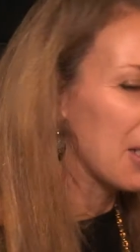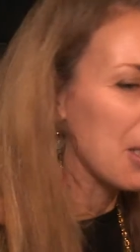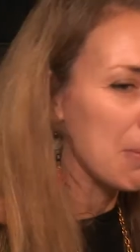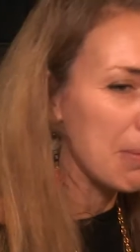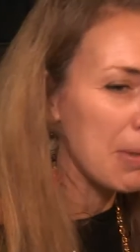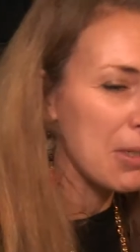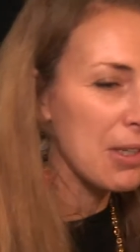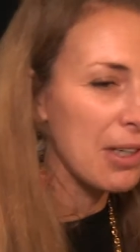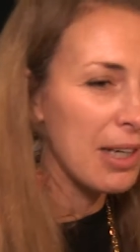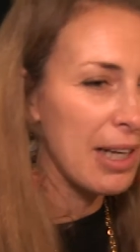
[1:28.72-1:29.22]

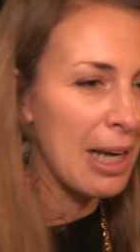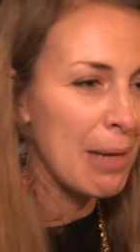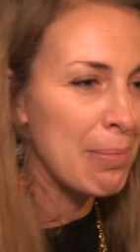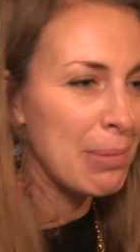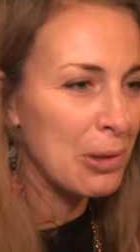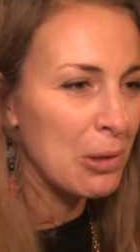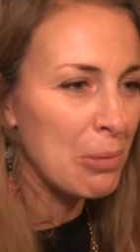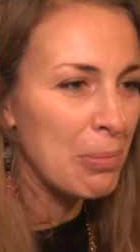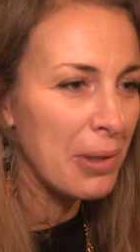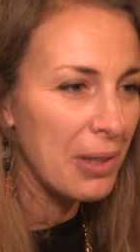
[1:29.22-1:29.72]
especially
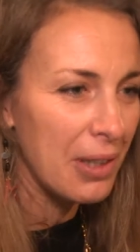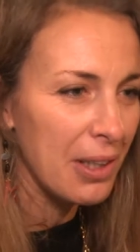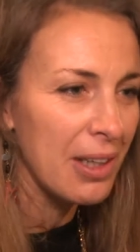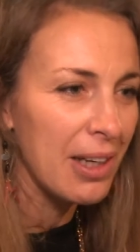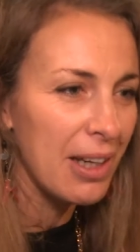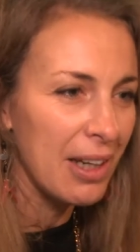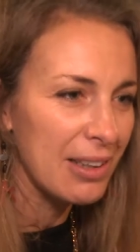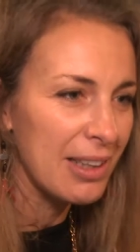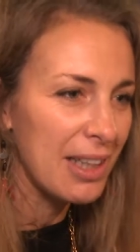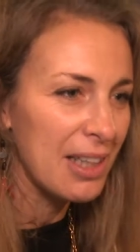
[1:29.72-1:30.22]
happy to be
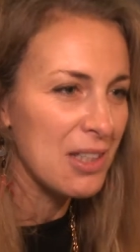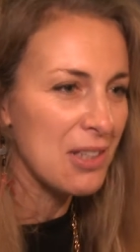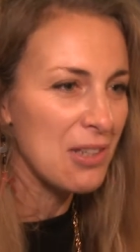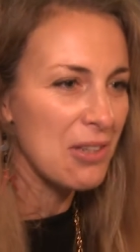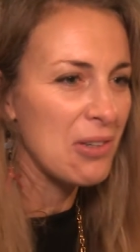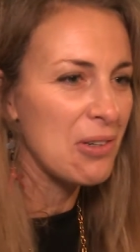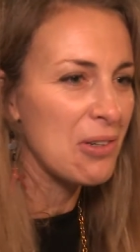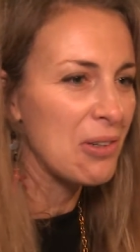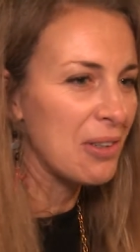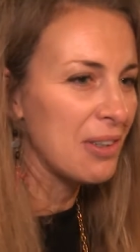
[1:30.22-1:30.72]
here, that's
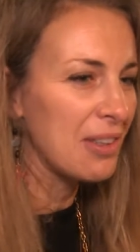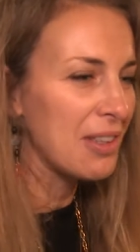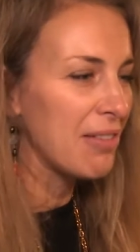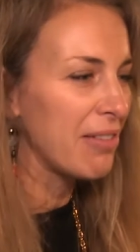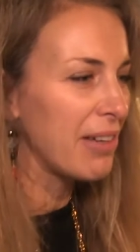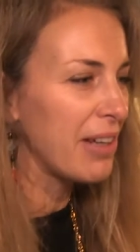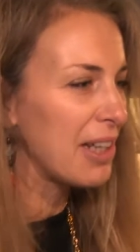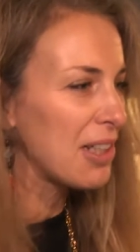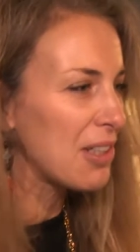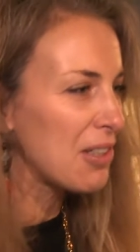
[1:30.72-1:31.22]
true,
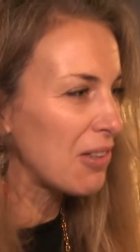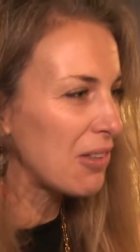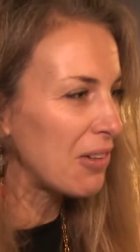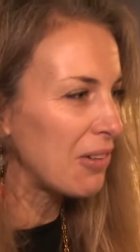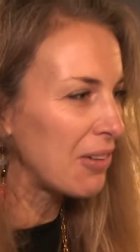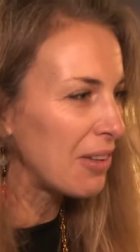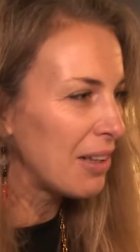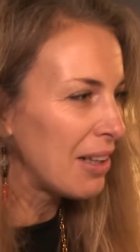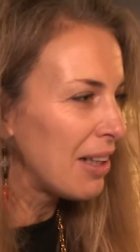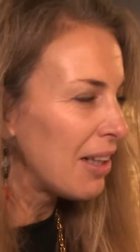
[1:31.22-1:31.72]
really
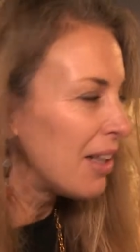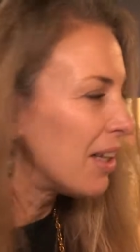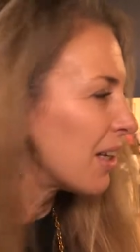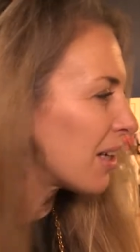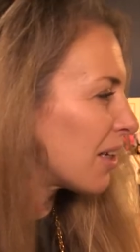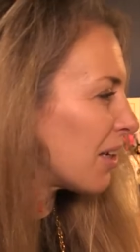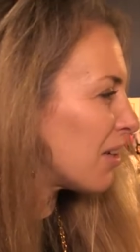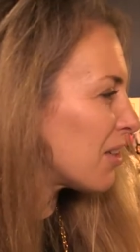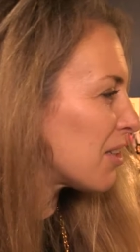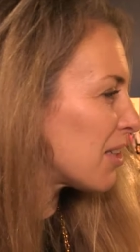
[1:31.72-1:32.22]
true.
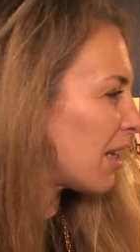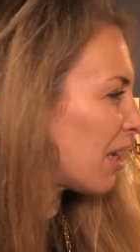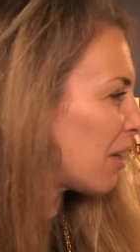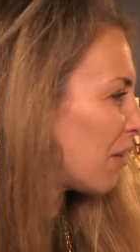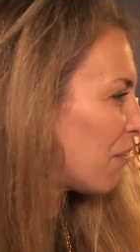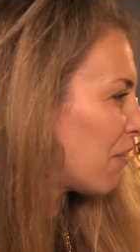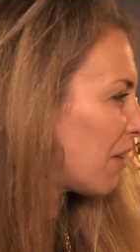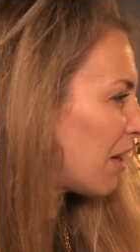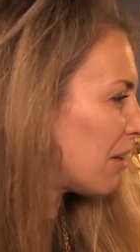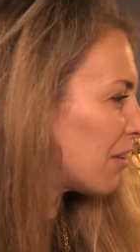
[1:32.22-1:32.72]
Because
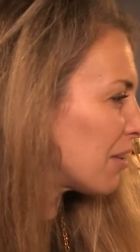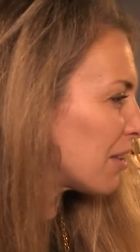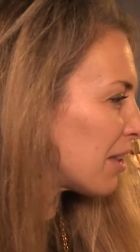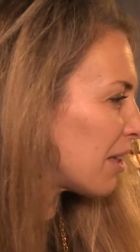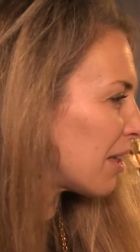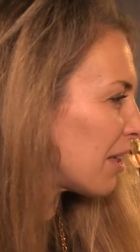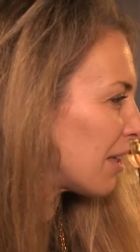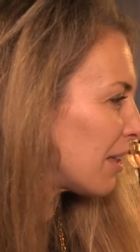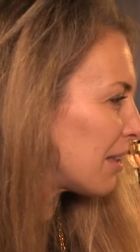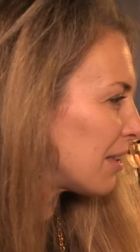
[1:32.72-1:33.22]
I found
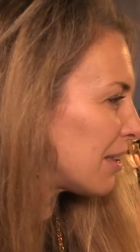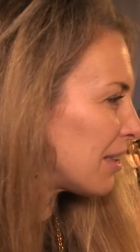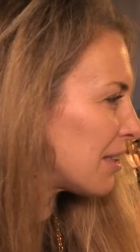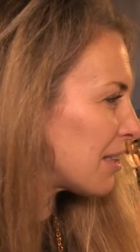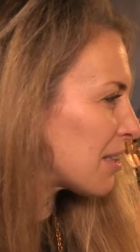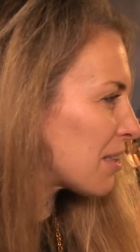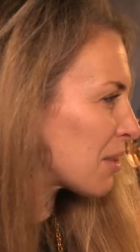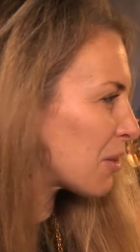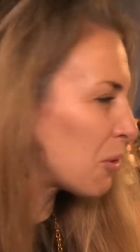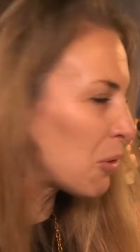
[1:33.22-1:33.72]
uh,
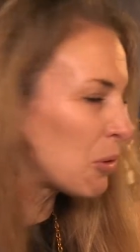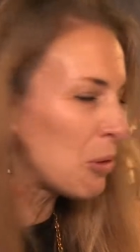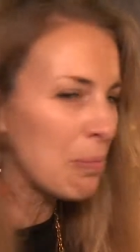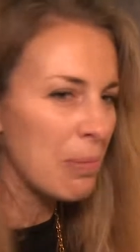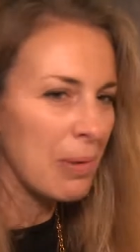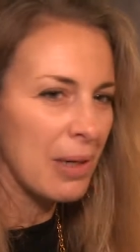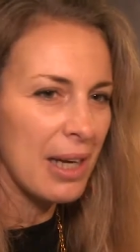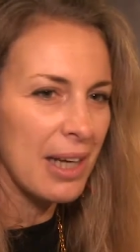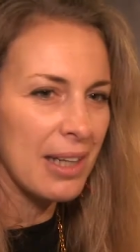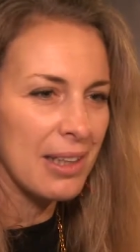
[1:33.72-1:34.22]
this group
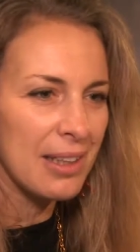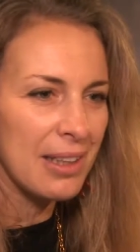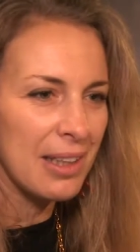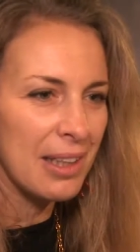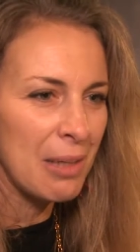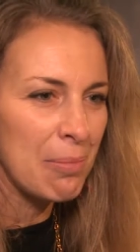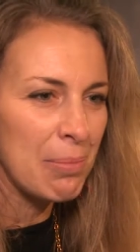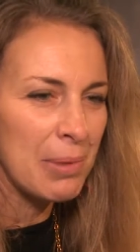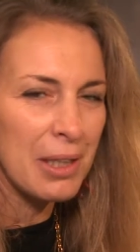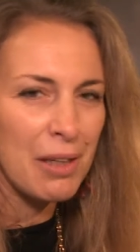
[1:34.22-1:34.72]
like
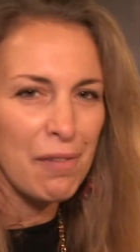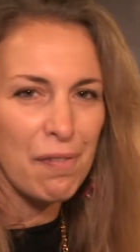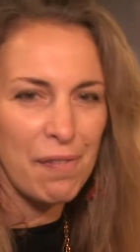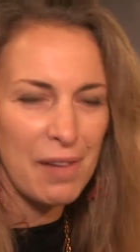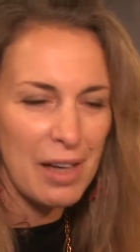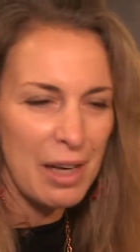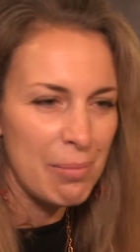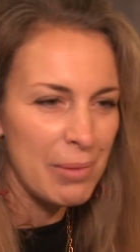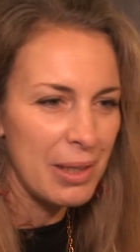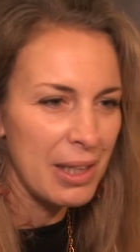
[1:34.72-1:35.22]
a big
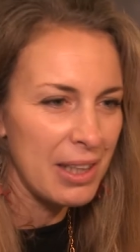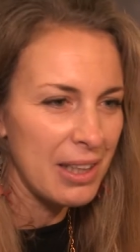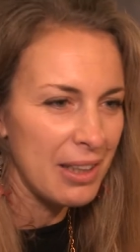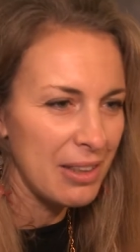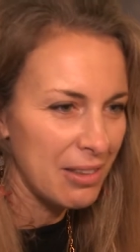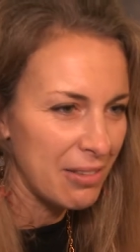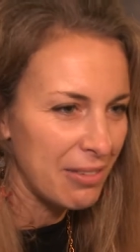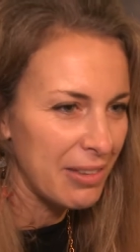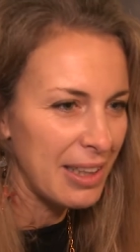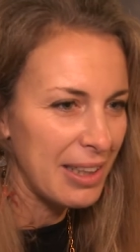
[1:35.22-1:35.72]
family,
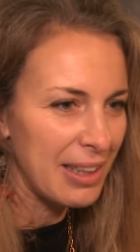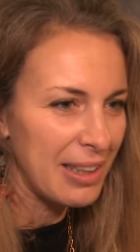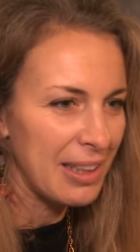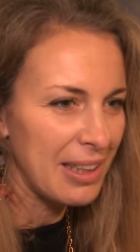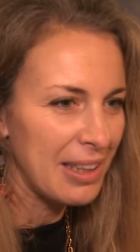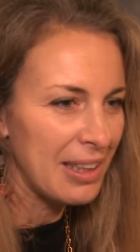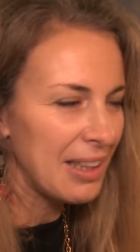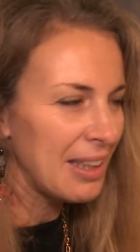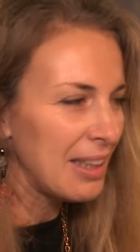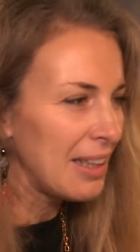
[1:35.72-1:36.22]

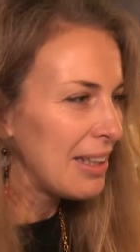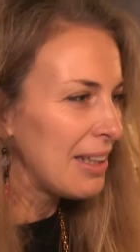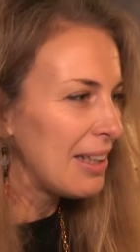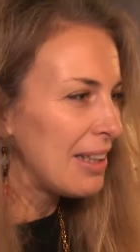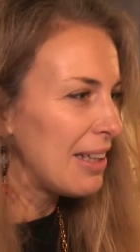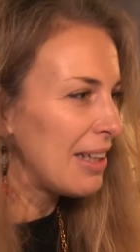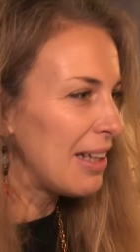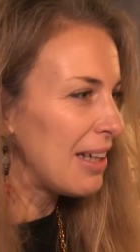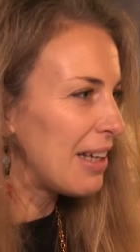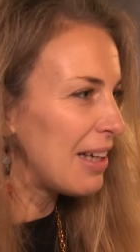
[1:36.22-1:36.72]
really
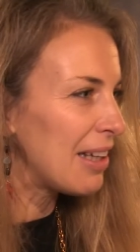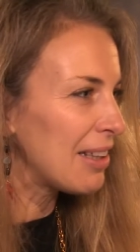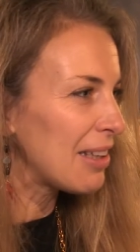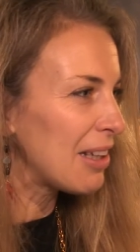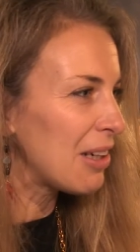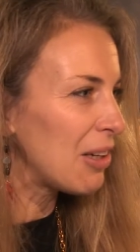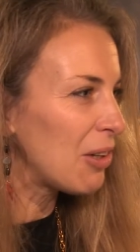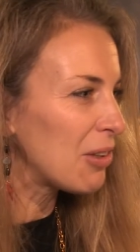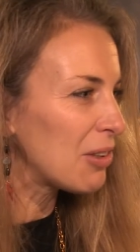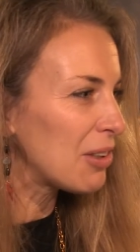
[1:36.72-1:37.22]
and
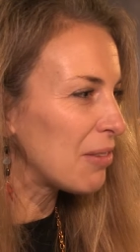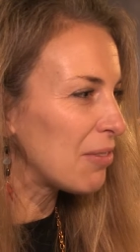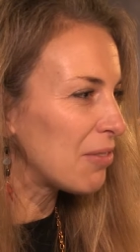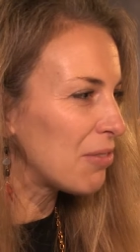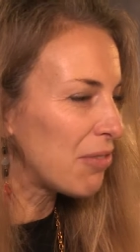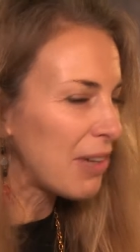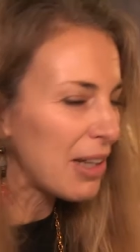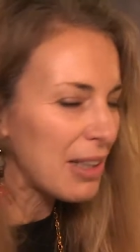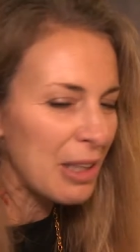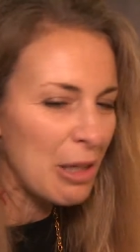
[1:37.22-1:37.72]
a lot of
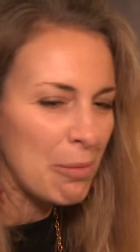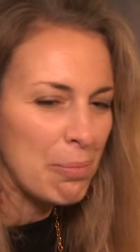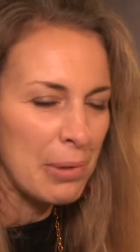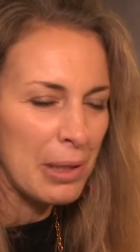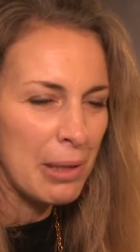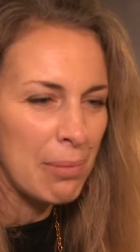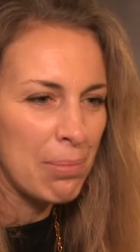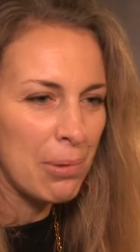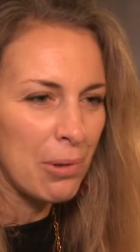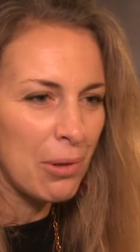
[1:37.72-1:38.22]
friendly
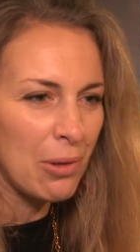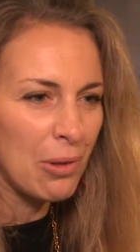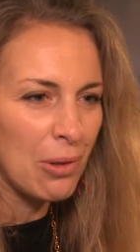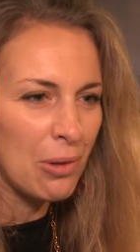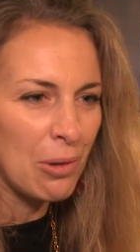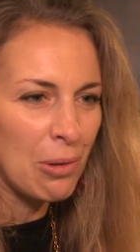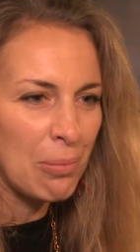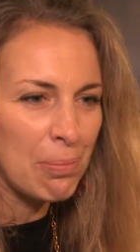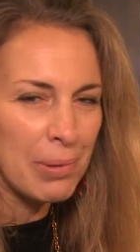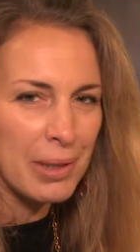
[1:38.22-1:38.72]

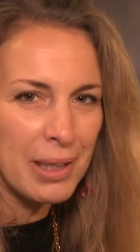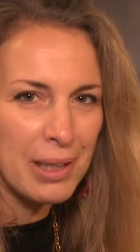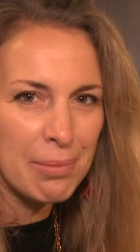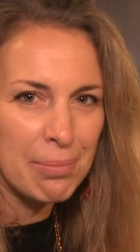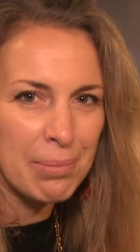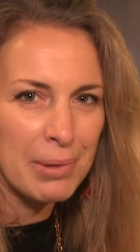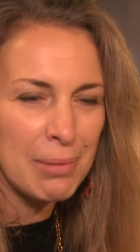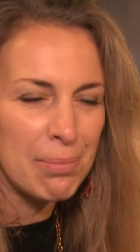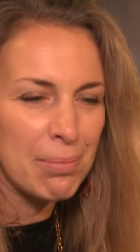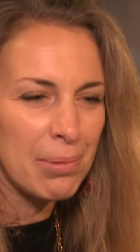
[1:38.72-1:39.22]
people, open
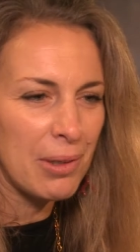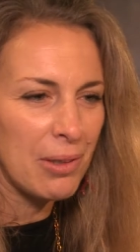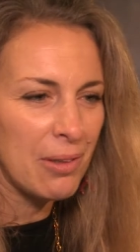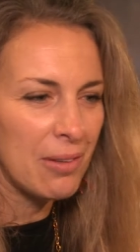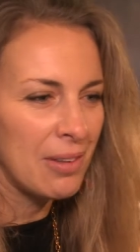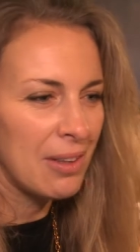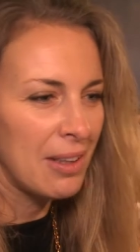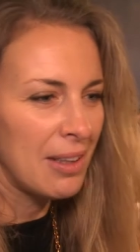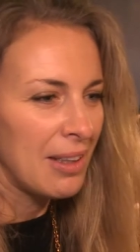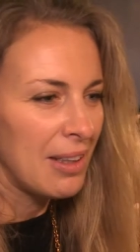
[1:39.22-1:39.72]

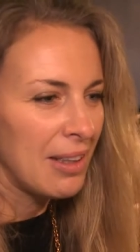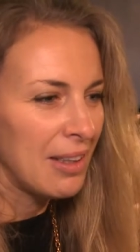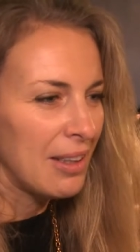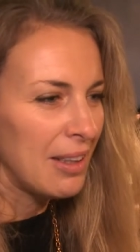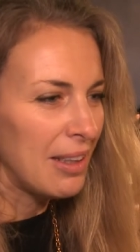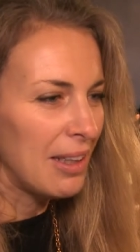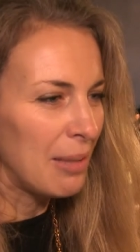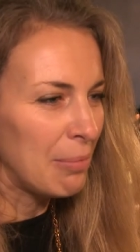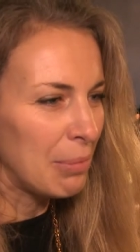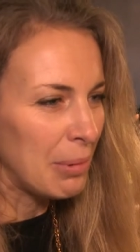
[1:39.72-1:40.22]
people,
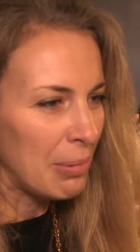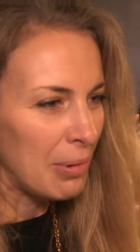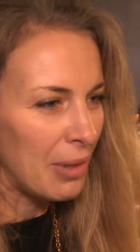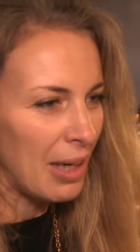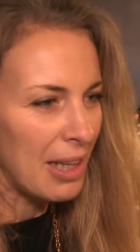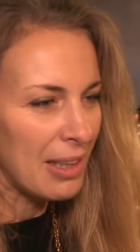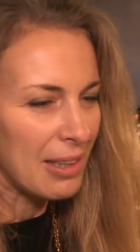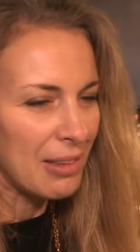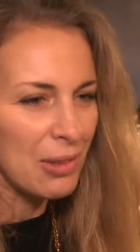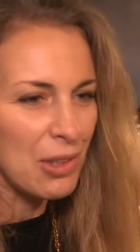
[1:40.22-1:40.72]
uh, people
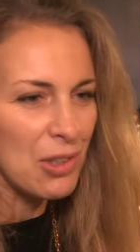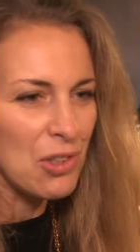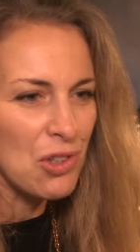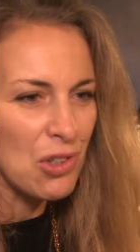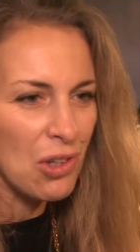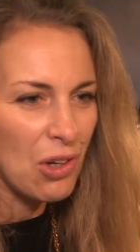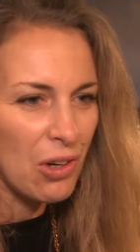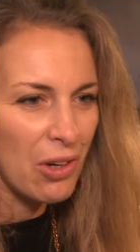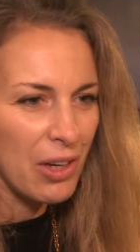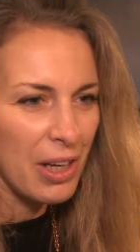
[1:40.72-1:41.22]
I to
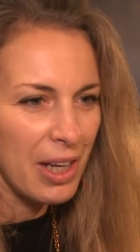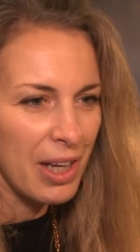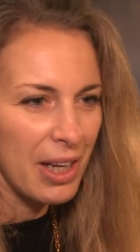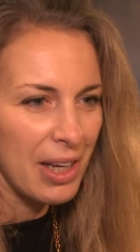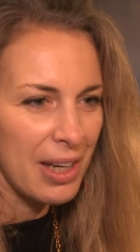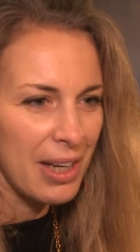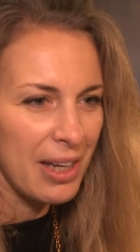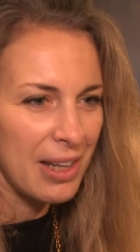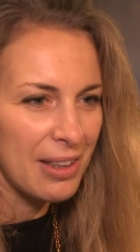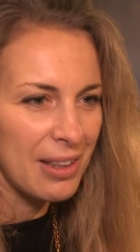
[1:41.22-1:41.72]
enjoy,
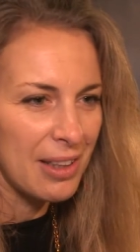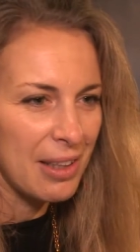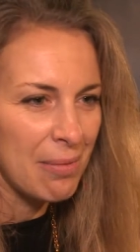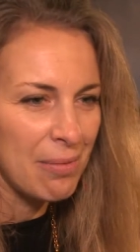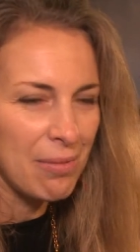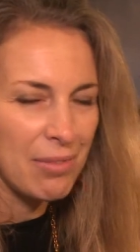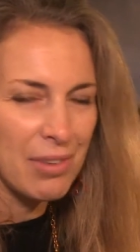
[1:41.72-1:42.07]
and I'm